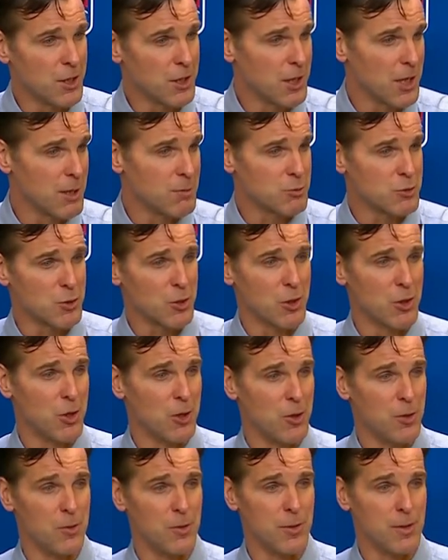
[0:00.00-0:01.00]
games to
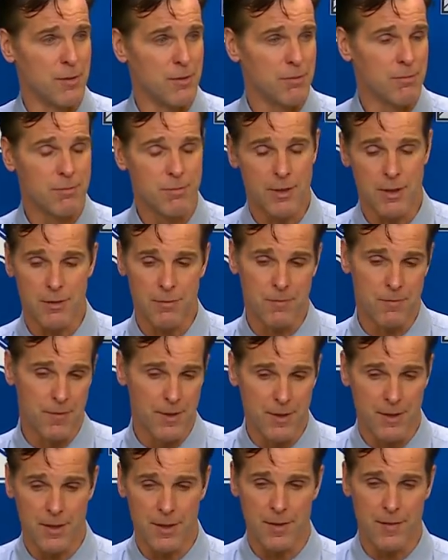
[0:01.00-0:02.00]
go, and you can
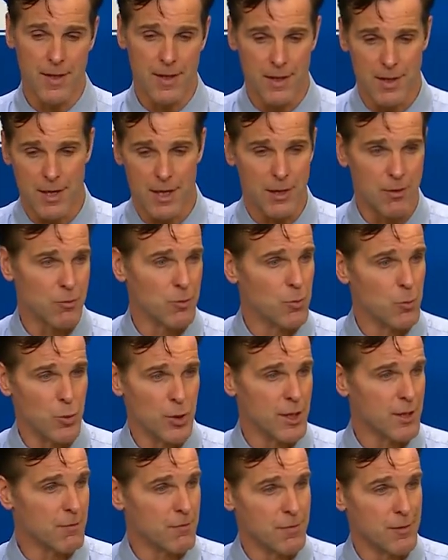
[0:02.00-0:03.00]
feel it in that locker room.
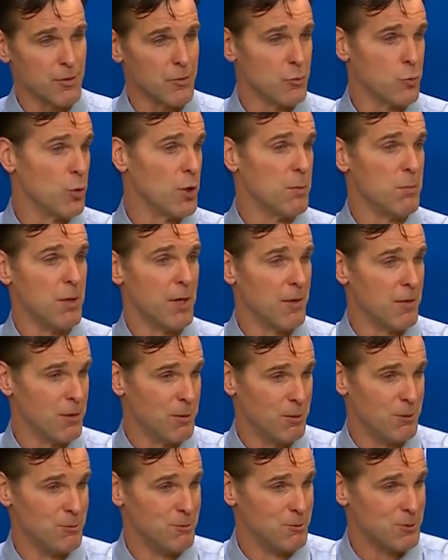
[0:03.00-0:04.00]
Winning feels way better
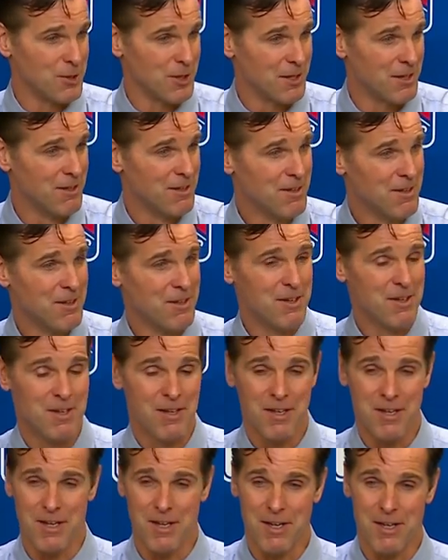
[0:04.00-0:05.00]
than losing.
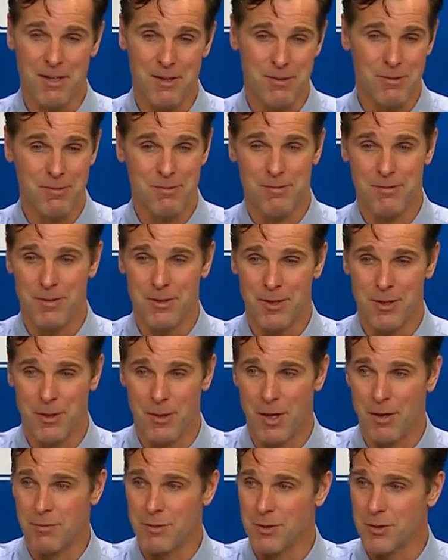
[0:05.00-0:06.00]
And, you
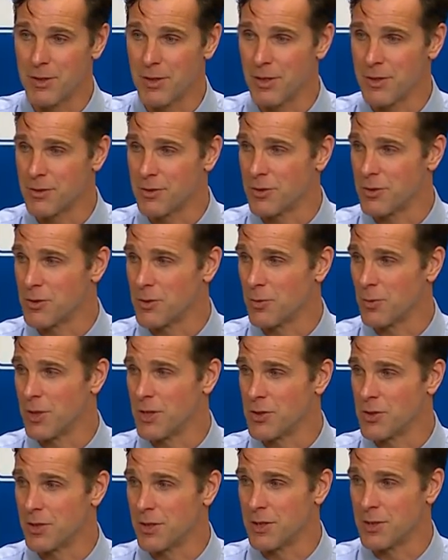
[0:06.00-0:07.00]
know, obviously our
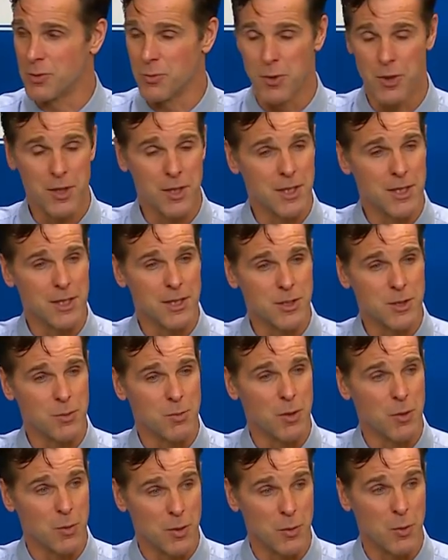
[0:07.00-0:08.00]
situation is what it is,
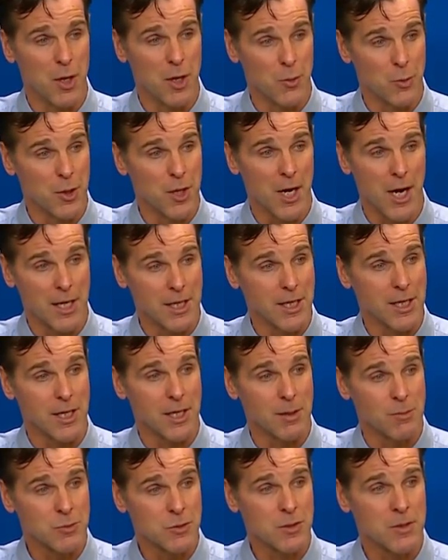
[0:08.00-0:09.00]
but we want to win hockey
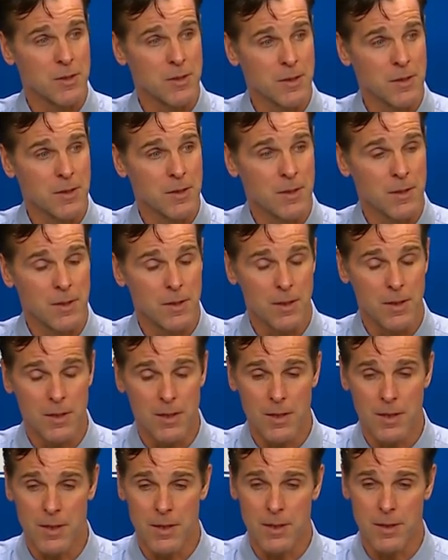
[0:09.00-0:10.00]
games.
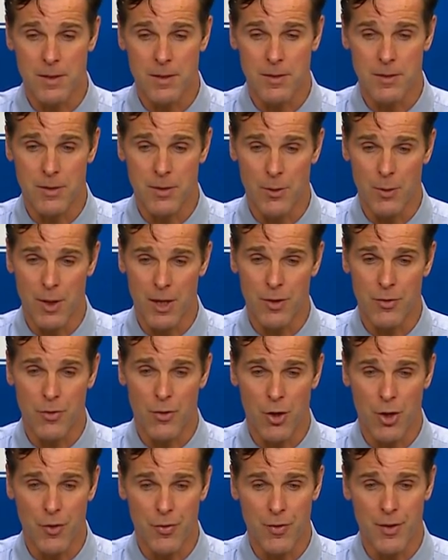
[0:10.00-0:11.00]
And, you know, I
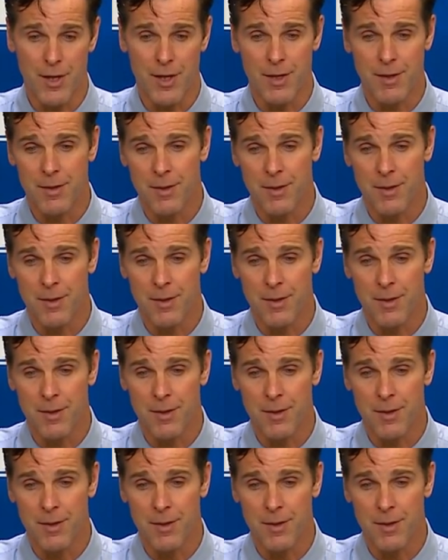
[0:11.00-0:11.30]
thought that